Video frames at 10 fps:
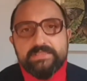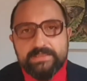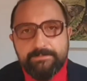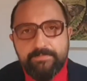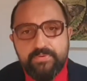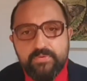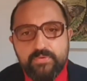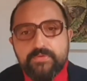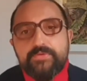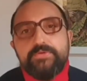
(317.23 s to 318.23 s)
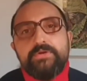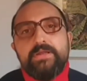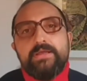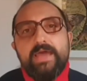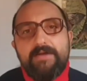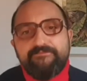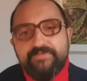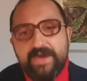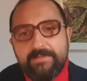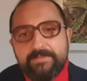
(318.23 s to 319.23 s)
The poorer a
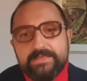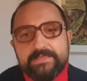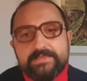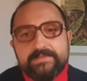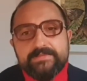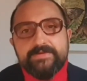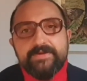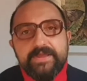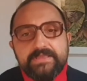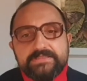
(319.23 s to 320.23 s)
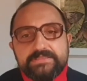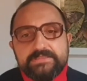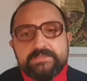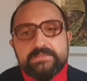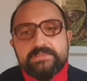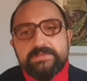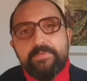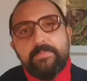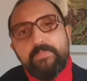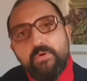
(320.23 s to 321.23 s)
family is, the greater the
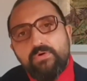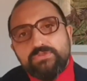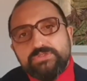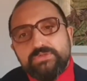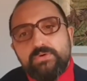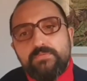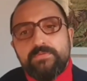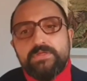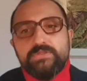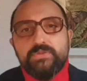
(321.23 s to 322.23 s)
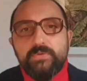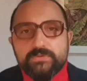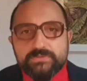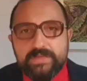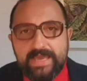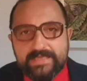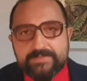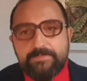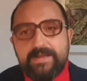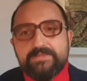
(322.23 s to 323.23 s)
proportion of total
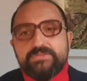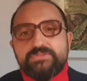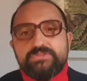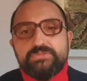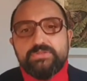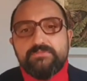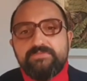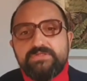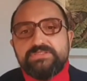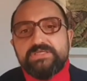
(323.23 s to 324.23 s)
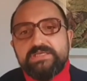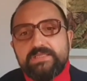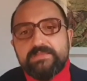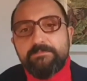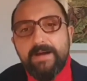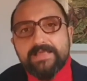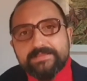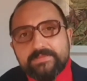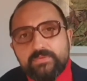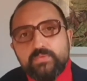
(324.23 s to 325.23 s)
expenditures which it
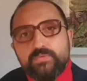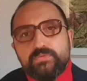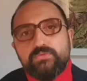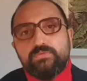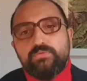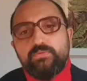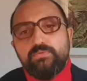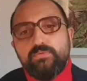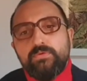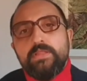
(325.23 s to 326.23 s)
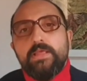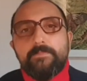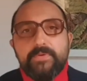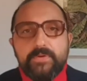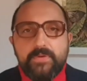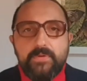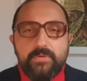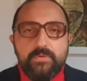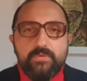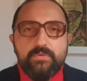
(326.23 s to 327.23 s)
must use to
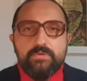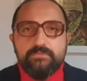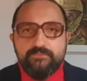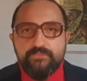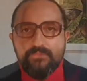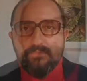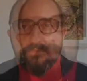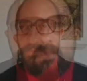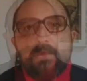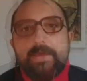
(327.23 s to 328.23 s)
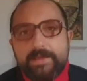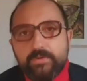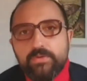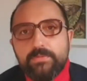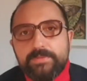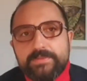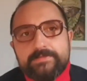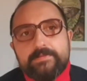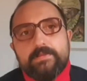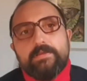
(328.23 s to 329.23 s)
procure food.
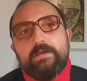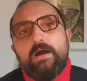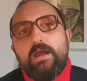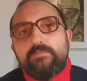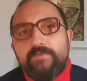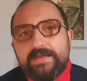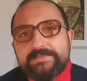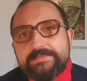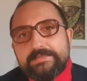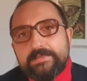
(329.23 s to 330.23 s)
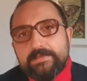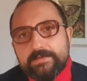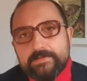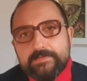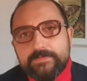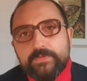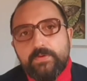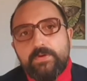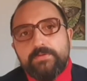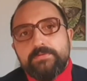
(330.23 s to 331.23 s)
Economists are vitally
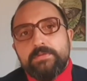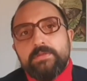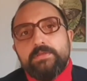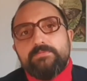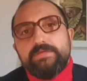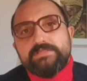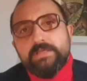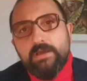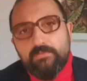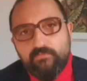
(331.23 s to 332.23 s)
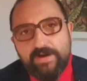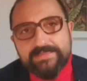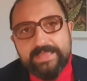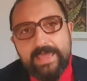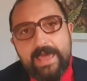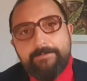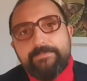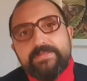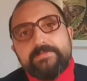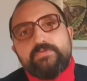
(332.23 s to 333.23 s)
concerned with what
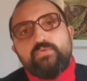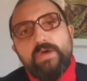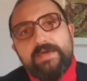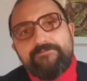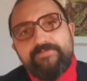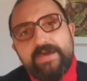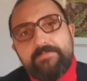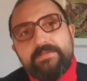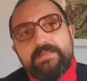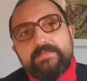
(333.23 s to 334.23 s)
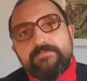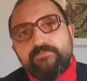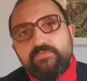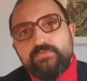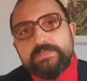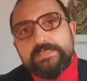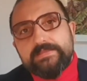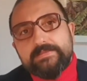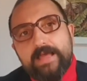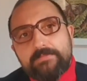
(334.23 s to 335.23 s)
happens to a family's food
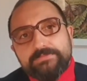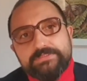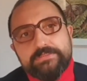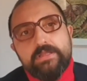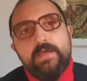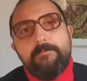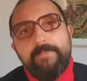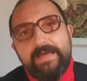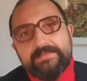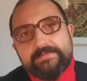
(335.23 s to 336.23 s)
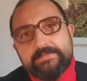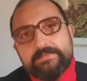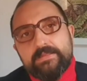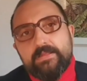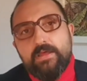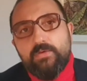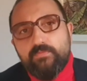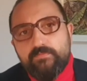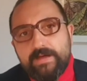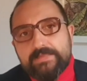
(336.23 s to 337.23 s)
consumption pattern
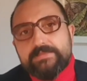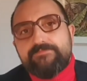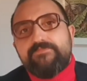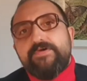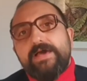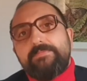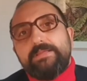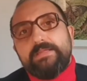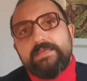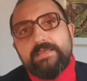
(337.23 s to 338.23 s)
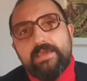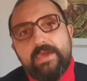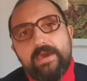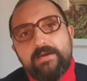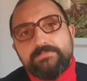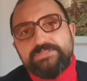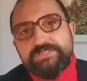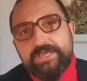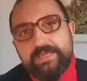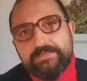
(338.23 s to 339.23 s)
when the family income
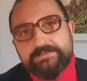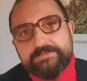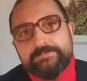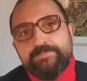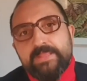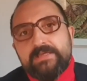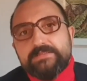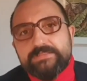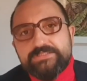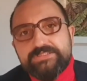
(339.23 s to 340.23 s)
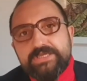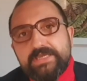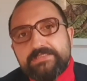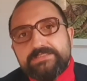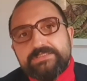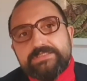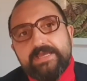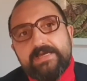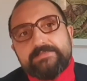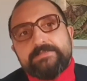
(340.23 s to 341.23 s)
changes. The change
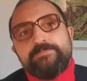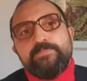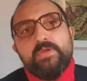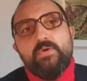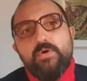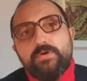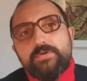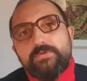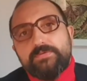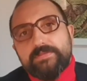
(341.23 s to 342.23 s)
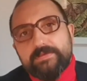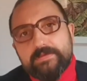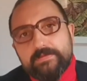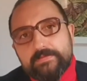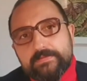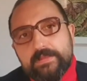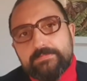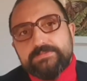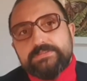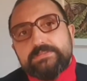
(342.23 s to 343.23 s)
that occurs in
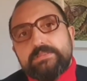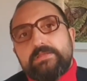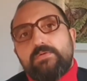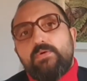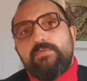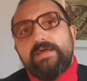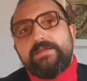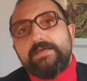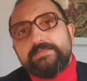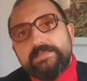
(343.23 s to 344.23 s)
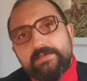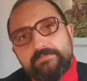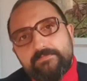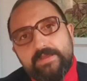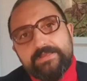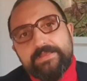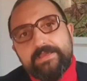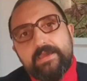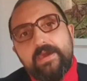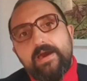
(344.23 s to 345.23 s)
consumption of an item when
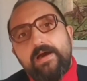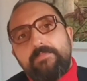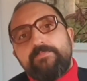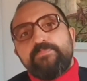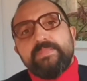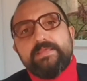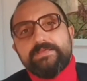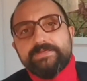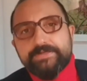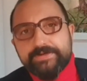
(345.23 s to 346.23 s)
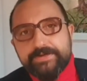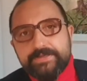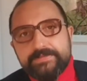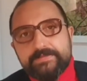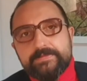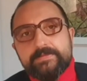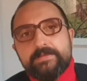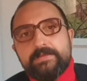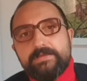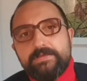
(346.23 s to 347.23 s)
income increases
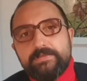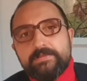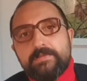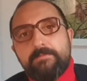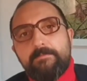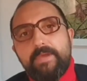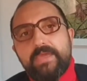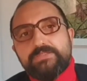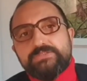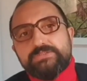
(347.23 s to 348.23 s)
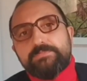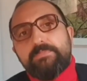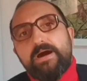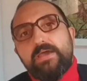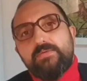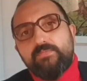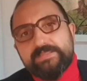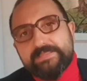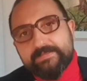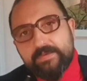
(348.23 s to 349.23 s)
is measured by
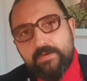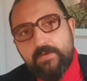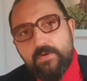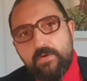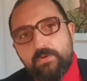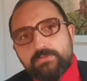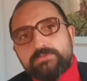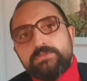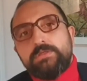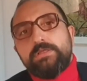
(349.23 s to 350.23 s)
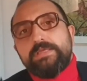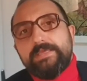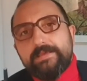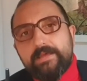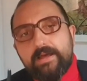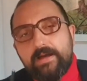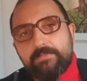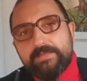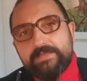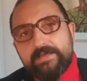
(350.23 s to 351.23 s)
what is called
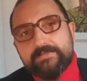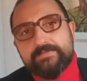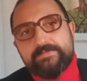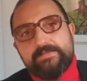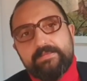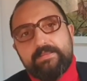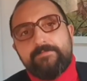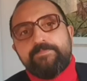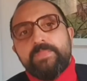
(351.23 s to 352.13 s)
income elasticity.